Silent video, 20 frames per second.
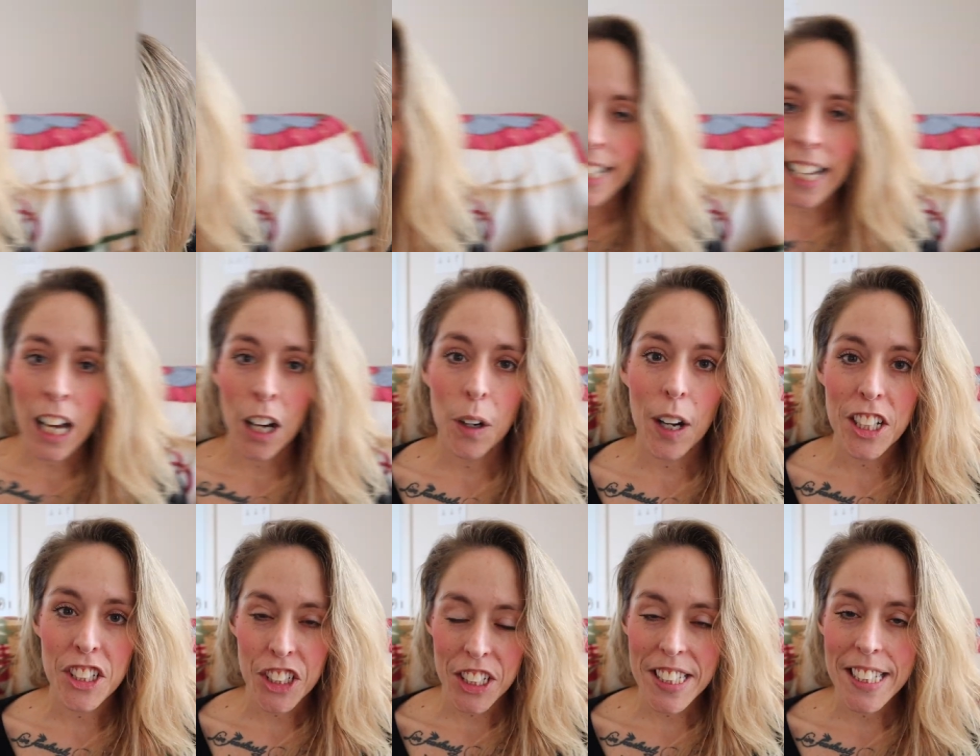Now,
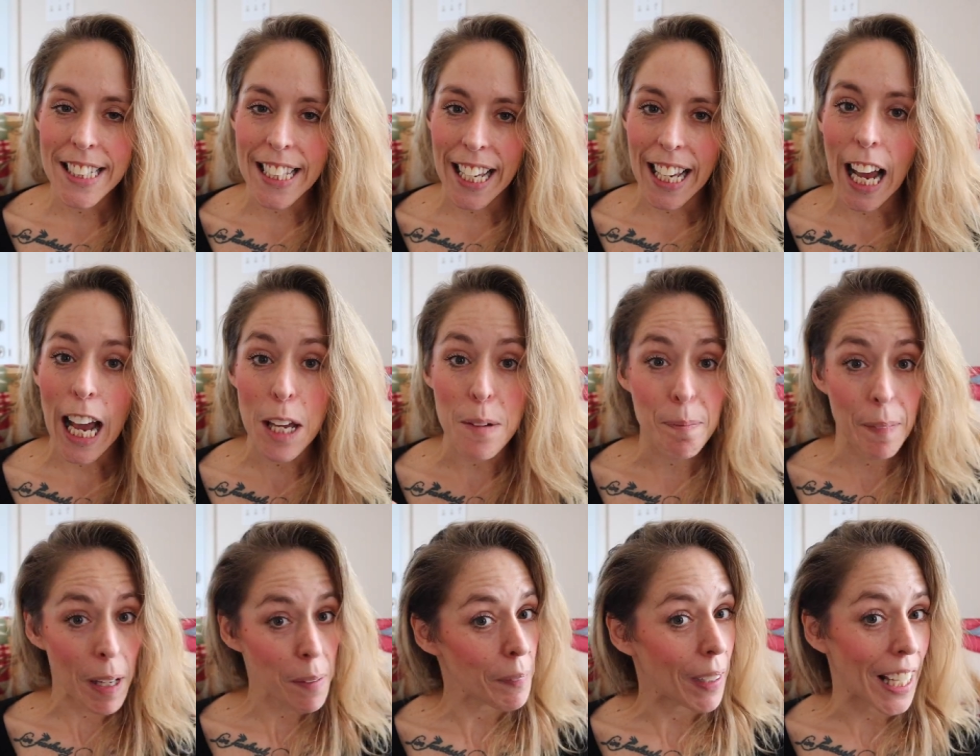I should say I
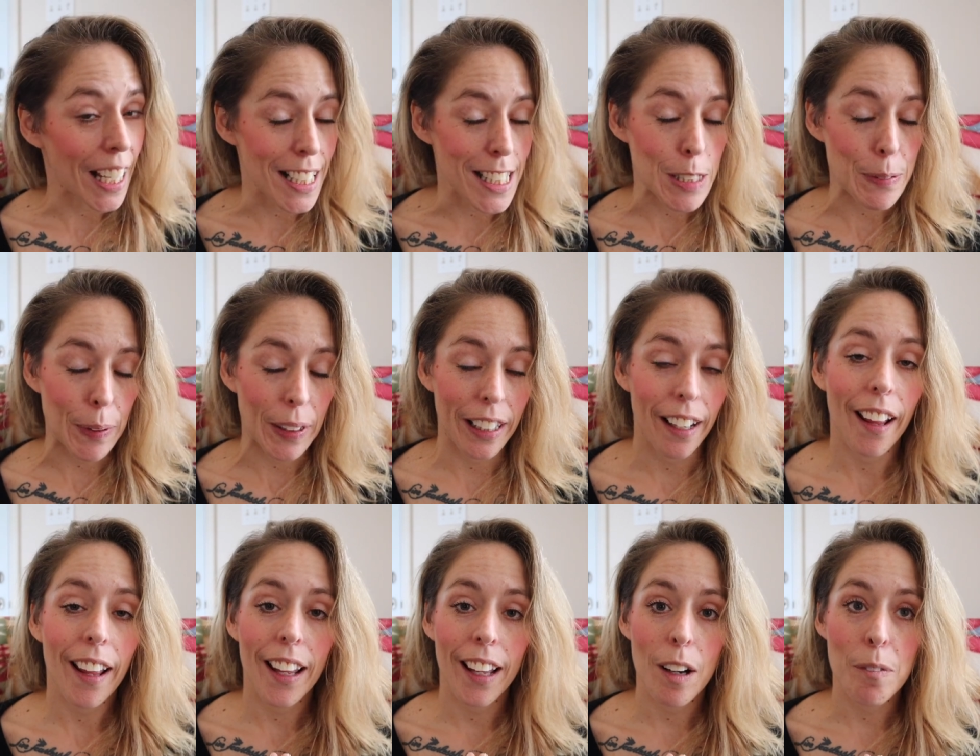met my
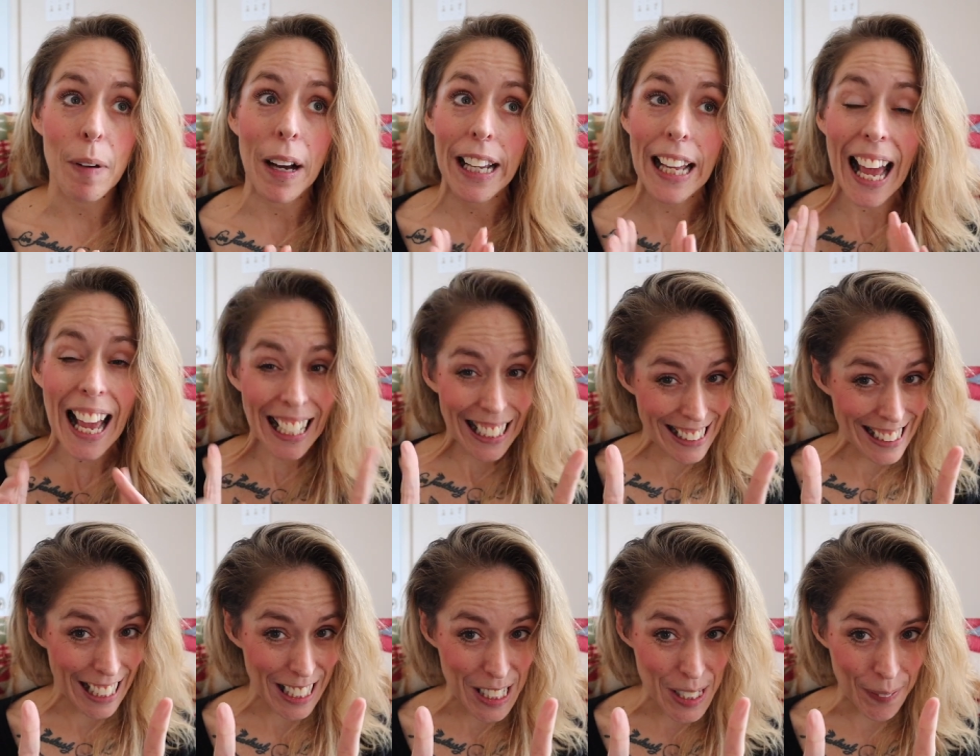husband, my
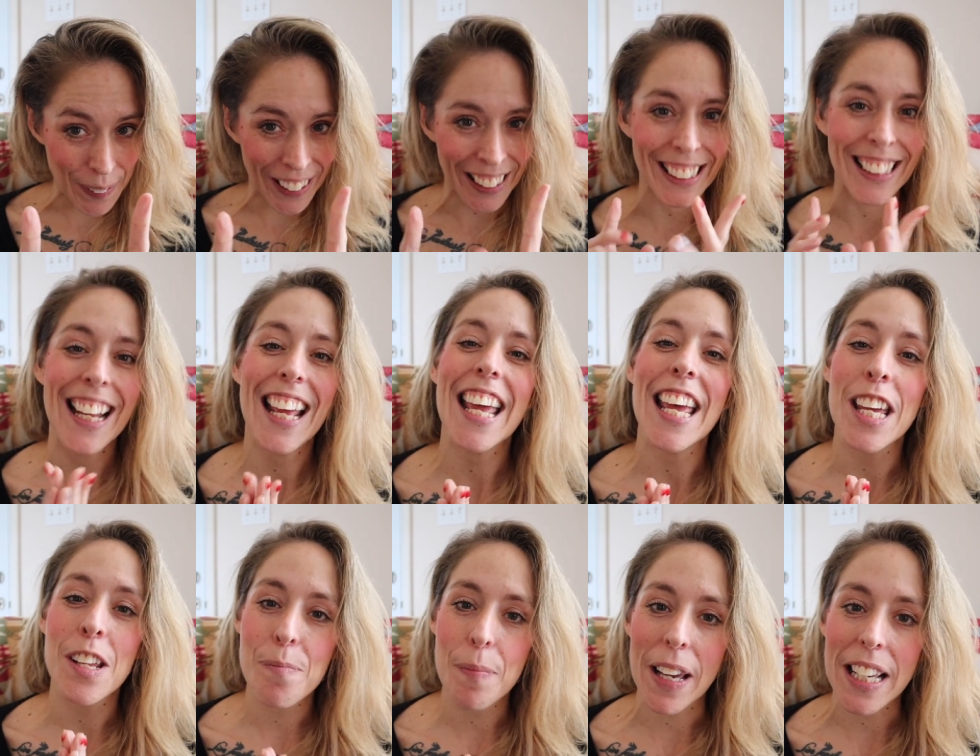ex-husband,
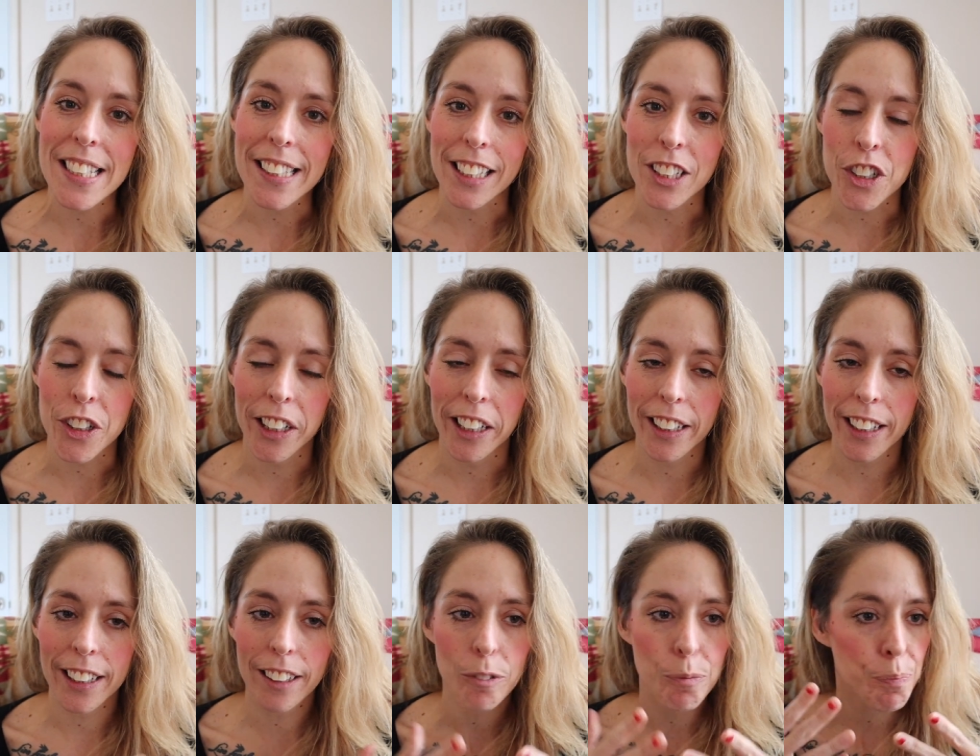in basic
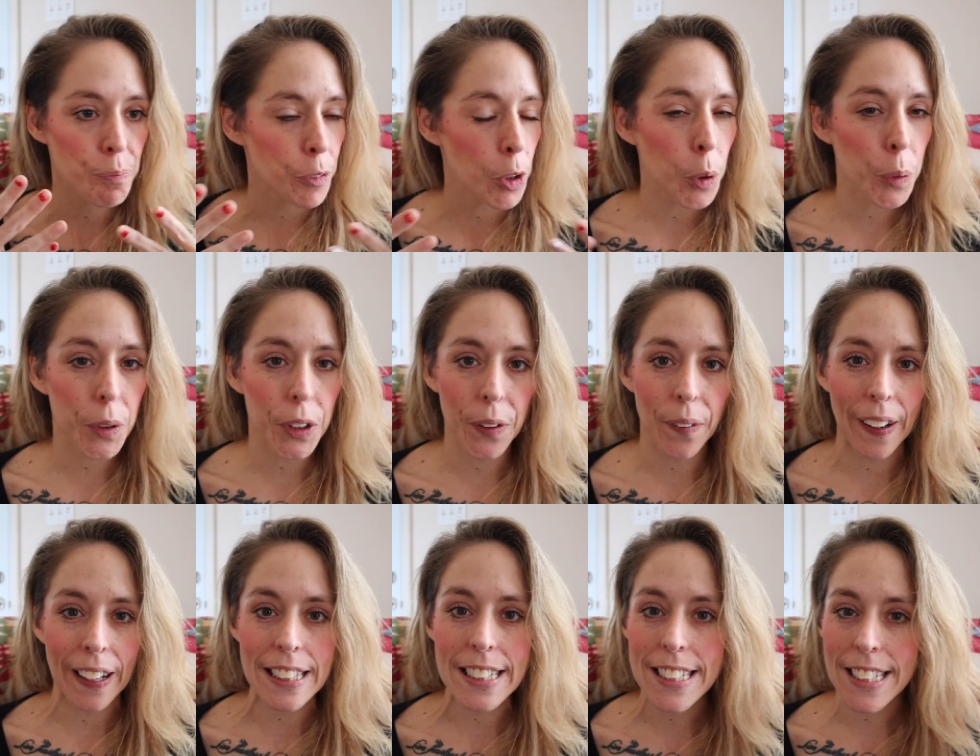training. No
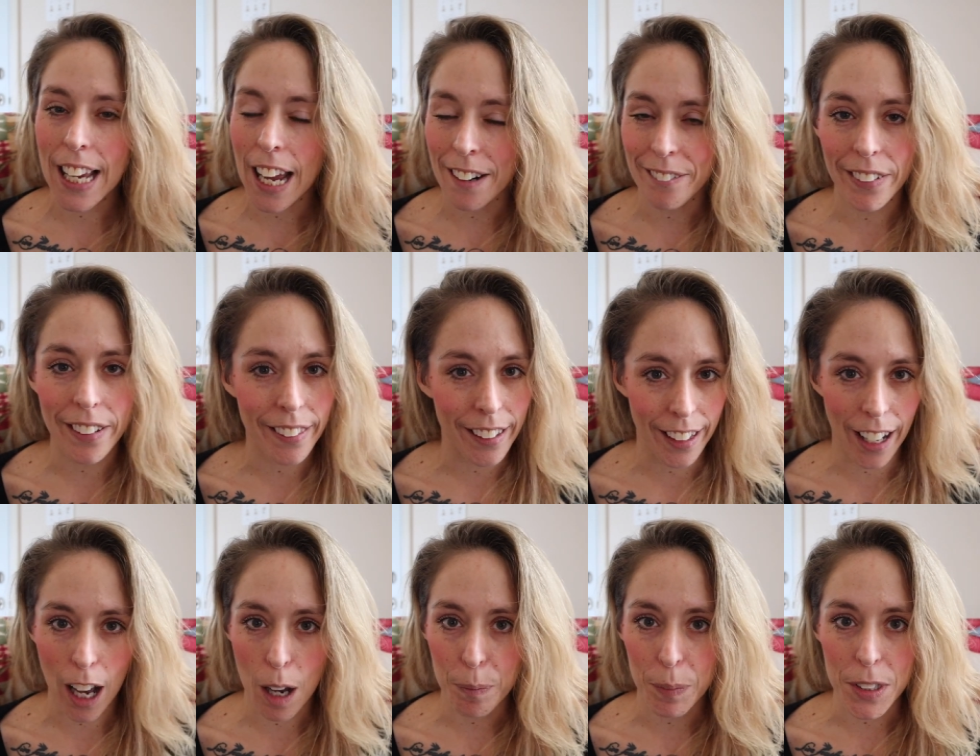regrets,
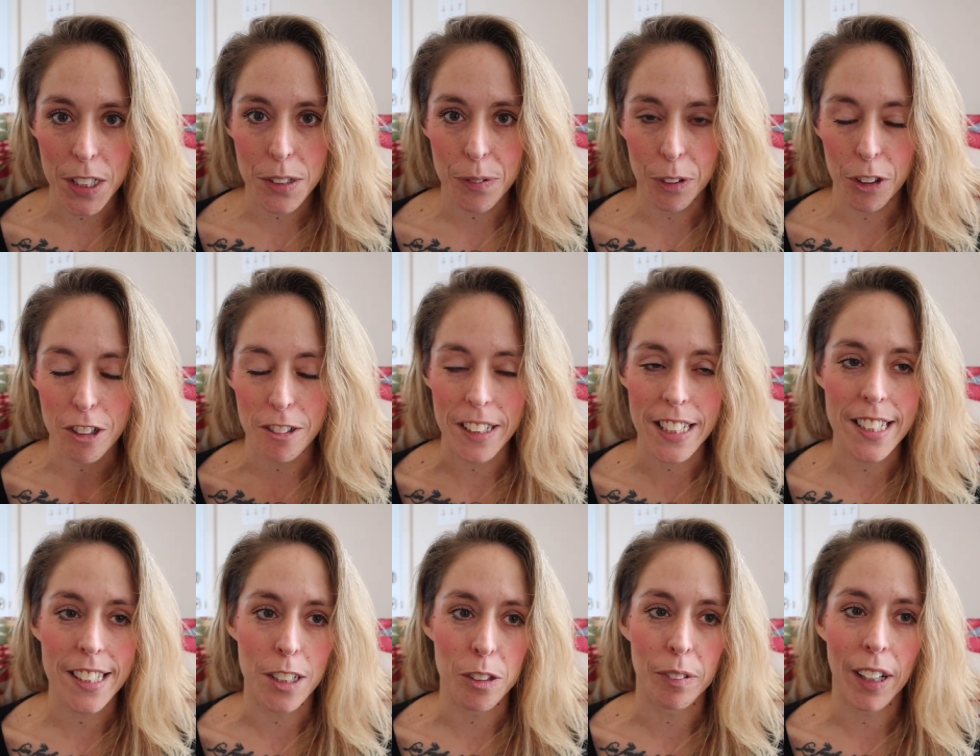everything happens for a
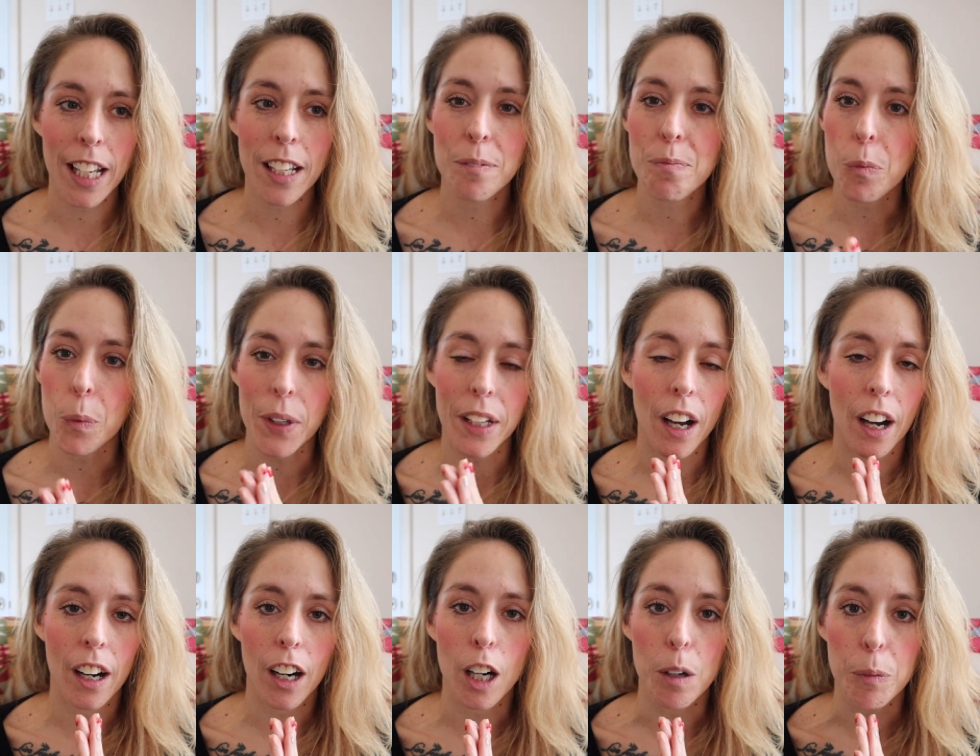reason, right? We
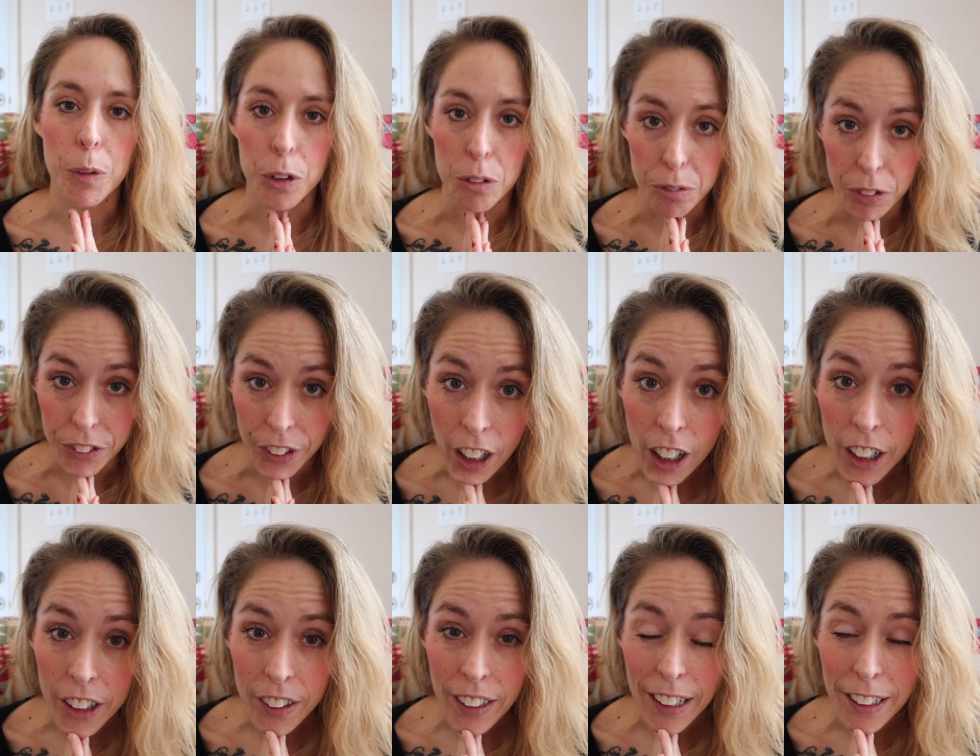got our beautiful
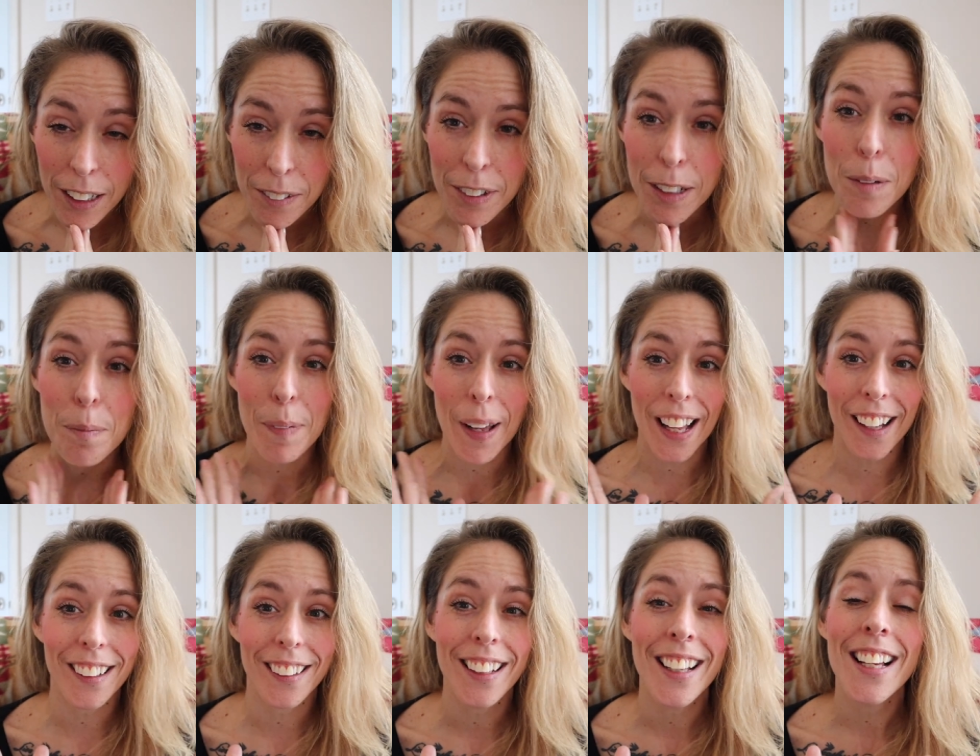daughter out of it,
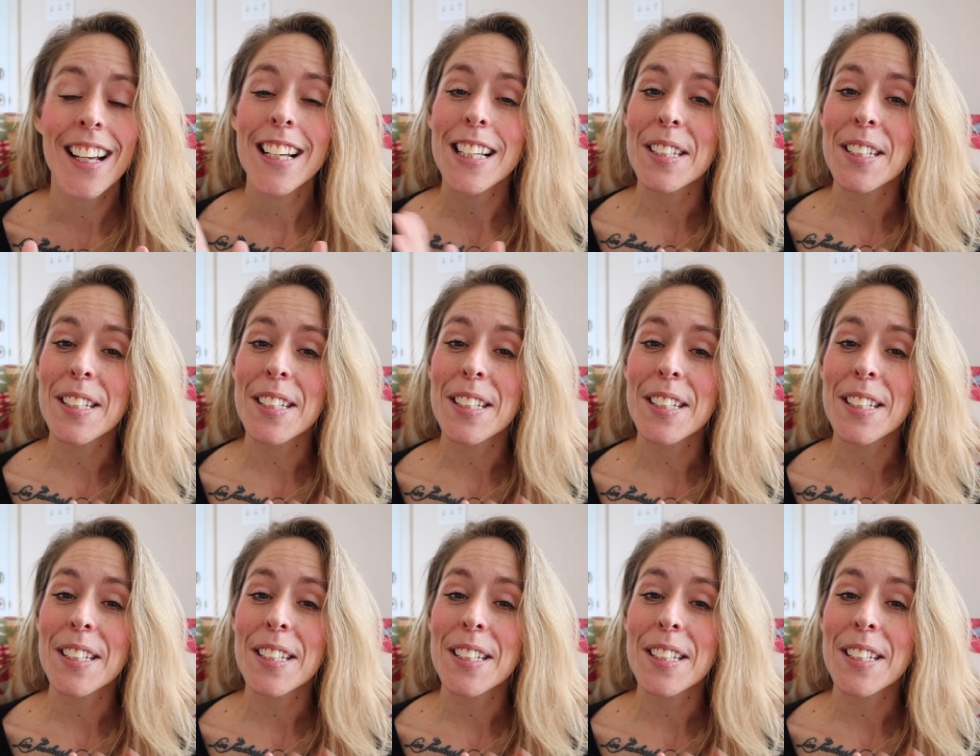Belle.